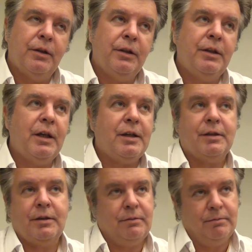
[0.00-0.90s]

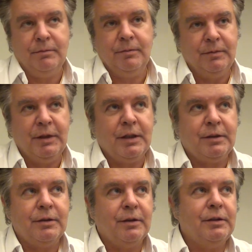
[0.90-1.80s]
Yes,
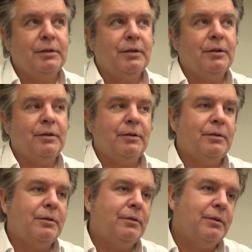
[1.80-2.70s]
it's
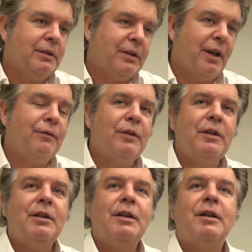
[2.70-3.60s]

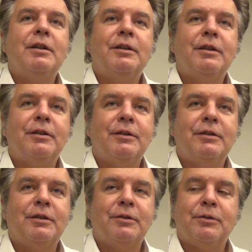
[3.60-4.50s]
heavy and
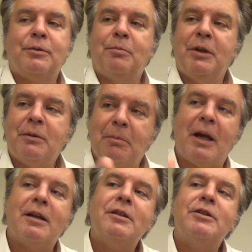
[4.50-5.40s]
it's a big
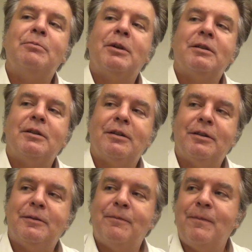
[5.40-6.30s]
package, but
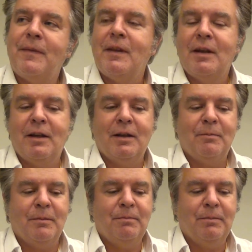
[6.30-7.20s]

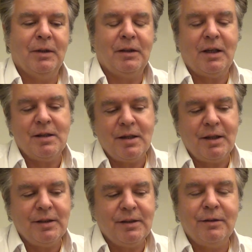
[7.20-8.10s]
I
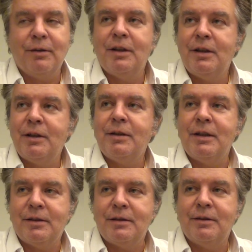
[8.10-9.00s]
think it's the
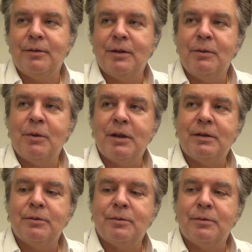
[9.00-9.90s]
only way
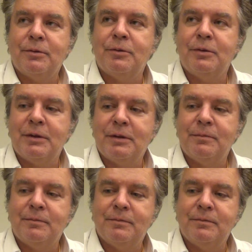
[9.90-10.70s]
to do it.